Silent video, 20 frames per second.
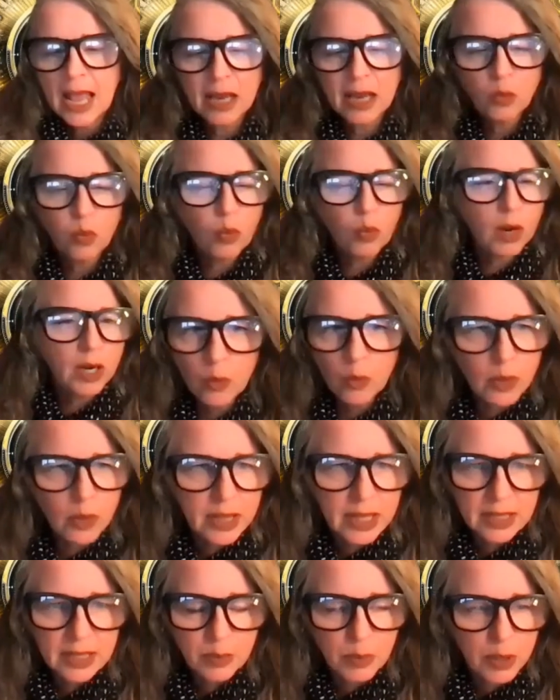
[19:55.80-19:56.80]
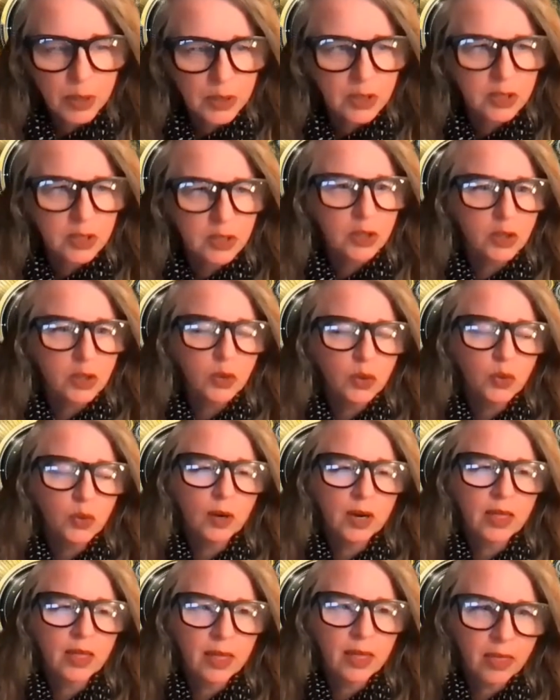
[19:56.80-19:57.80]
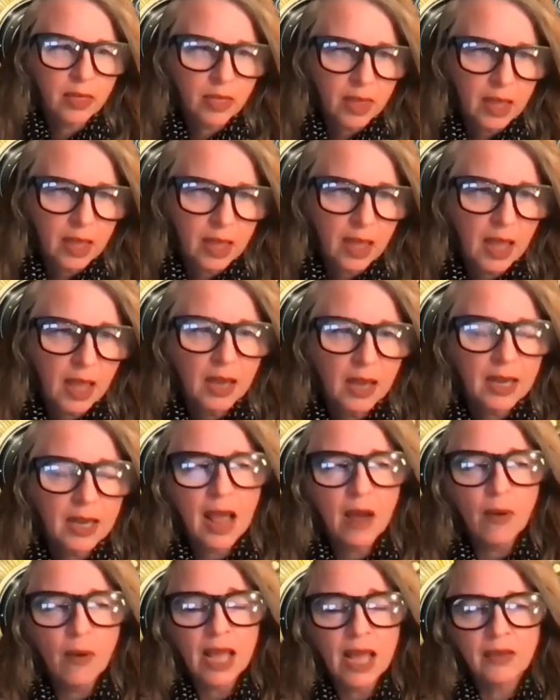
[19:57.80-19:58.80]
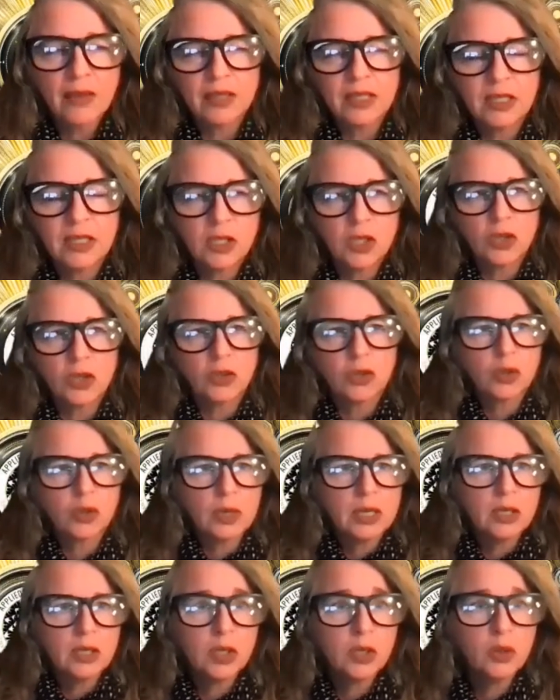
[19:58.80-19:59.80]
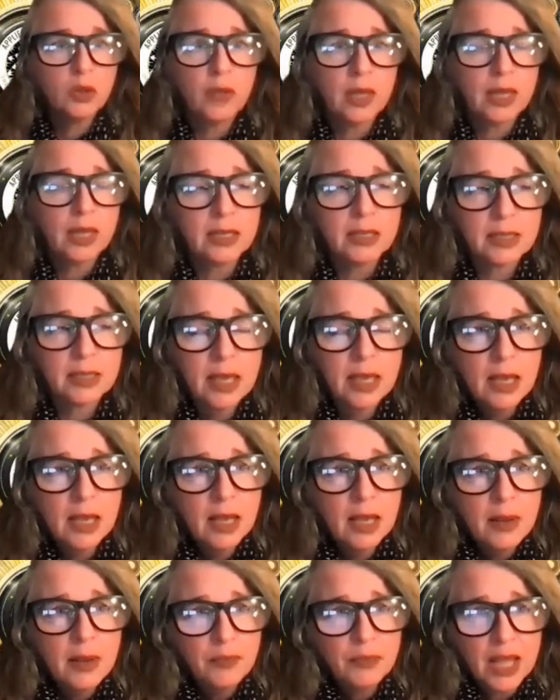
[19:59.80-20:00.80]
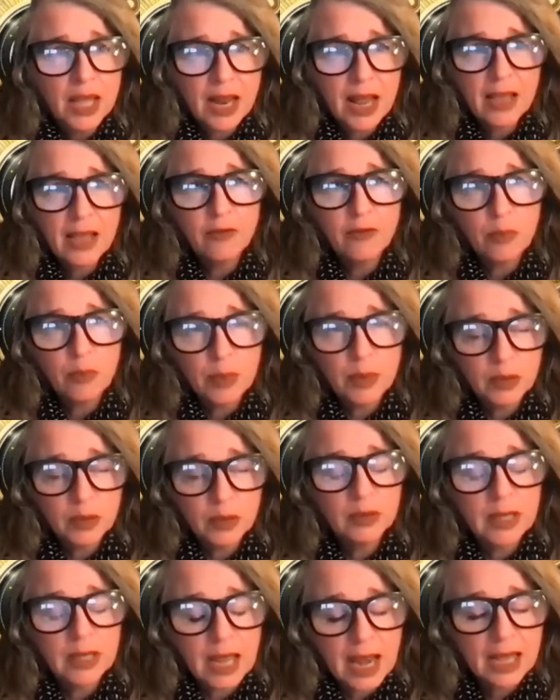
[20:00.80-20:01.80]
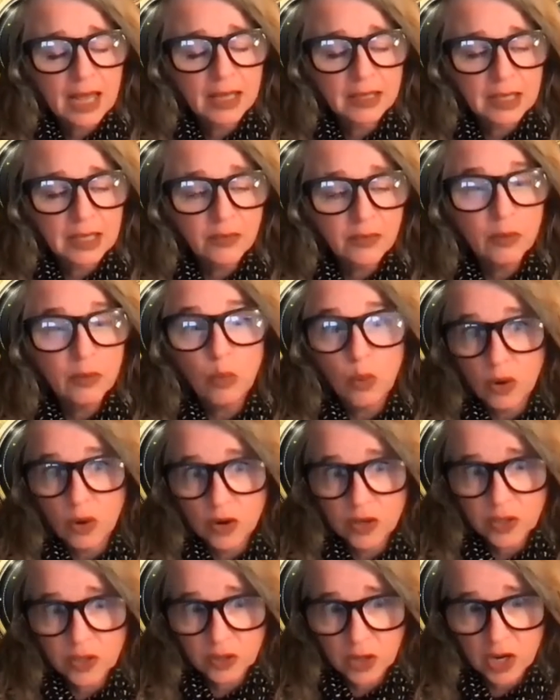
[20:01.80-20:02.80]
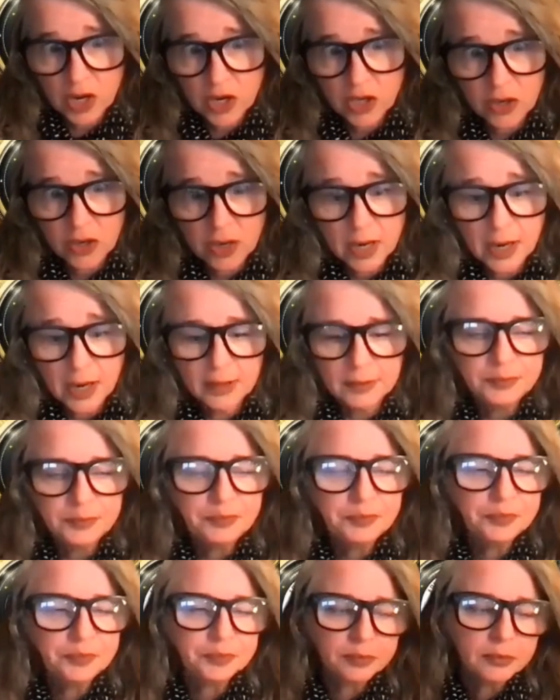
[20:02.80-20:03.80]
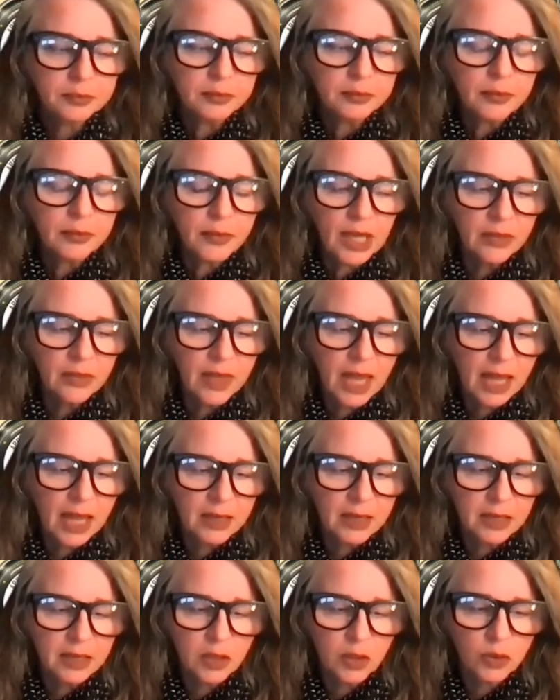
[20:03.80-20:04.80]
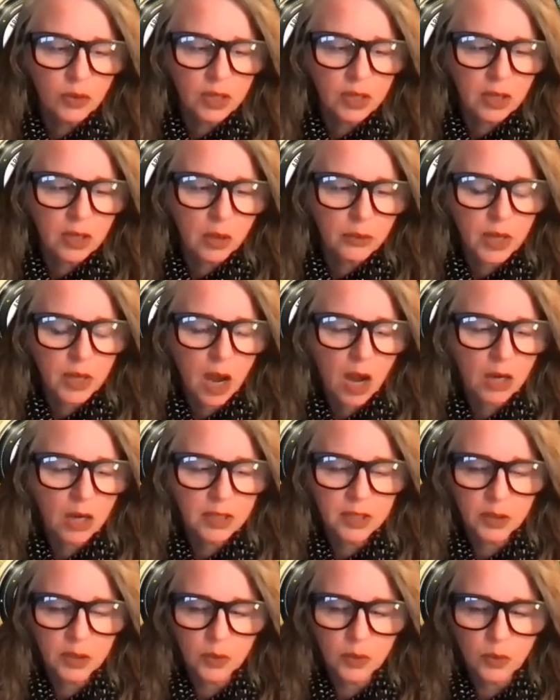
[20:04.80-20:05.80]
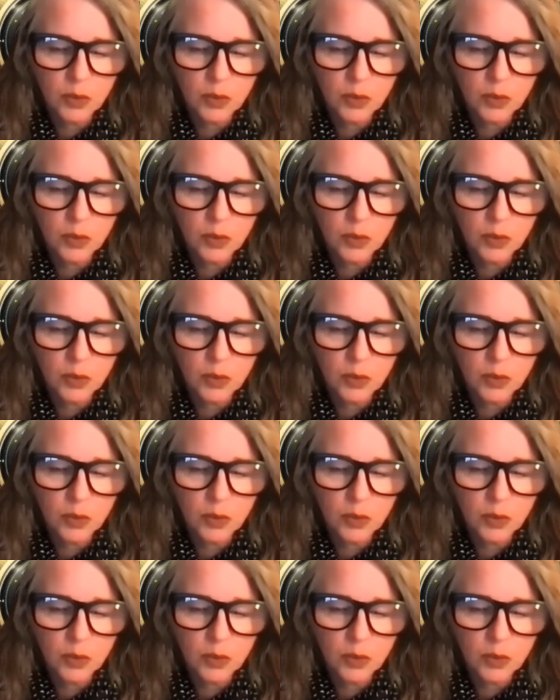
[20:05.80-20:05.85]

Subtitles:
And what would this person do? What do they think? And now I have a digital twin too that I've built that has even more structure in it, that you can go talk